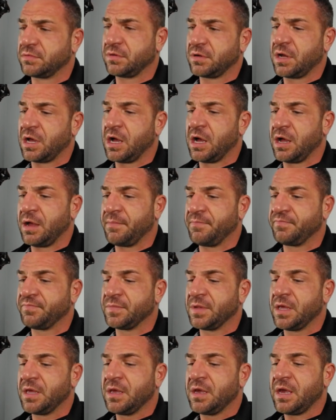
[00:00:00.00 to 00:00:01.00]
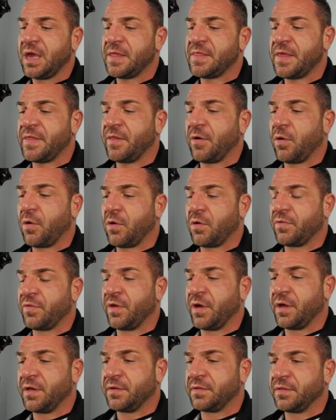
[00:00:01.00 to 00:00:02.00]
And then
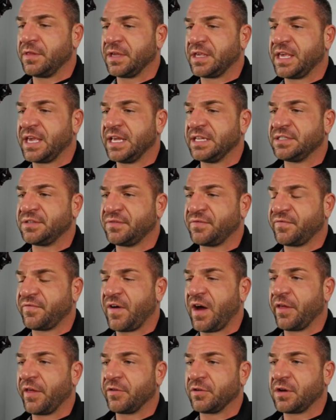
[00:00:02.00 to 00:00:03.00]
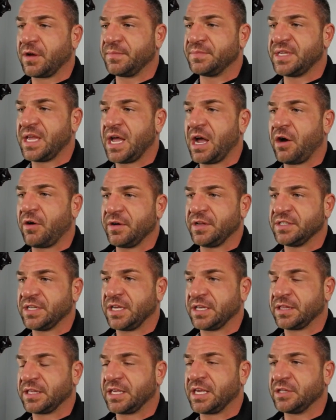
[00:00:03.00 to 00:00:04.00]
the kid's father comes out and he's
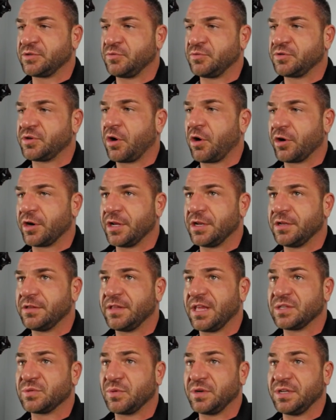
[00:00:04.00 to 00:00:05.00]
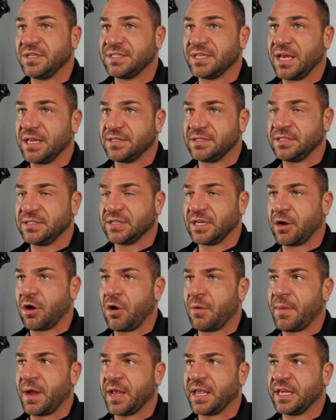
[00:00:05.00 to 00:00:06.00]
like, the kid's retarded. That's what he says. He's like,
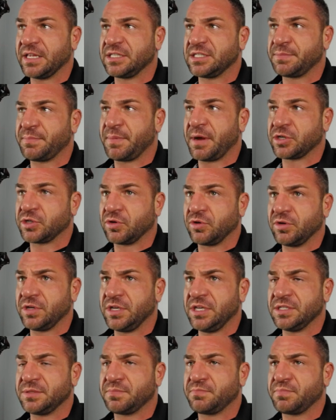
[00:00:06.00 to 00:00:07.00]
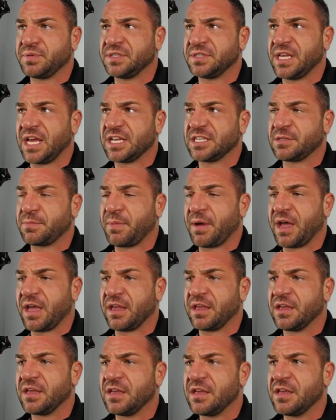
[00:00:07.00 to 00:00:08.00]
oh, my kid's special. He's possessed
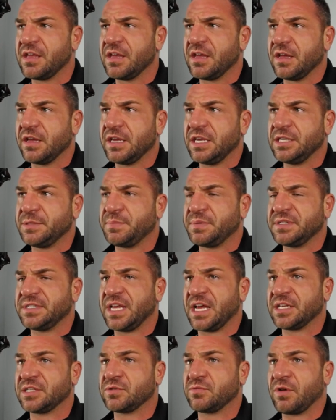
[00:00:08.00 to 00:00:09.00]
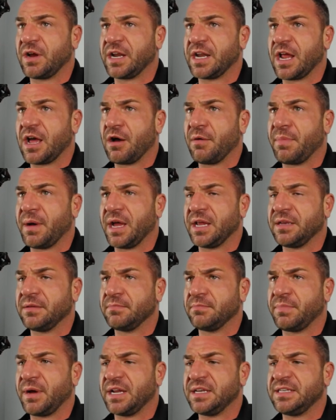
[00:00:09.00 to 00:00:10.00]
right now
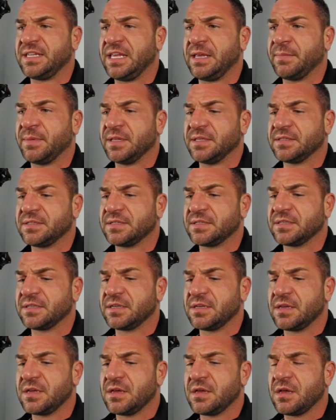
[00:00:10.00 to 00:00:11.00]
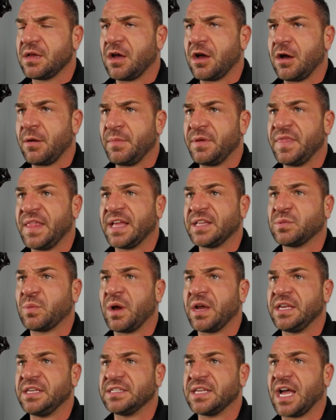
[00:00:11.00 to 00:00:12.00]
by demons. And that's
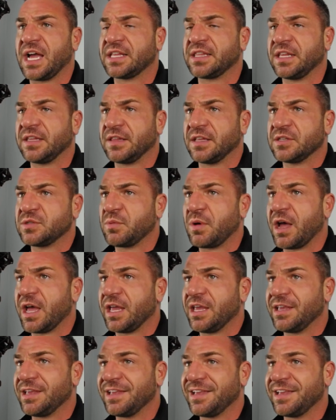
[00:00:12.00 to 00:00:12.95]
why he's acting this way.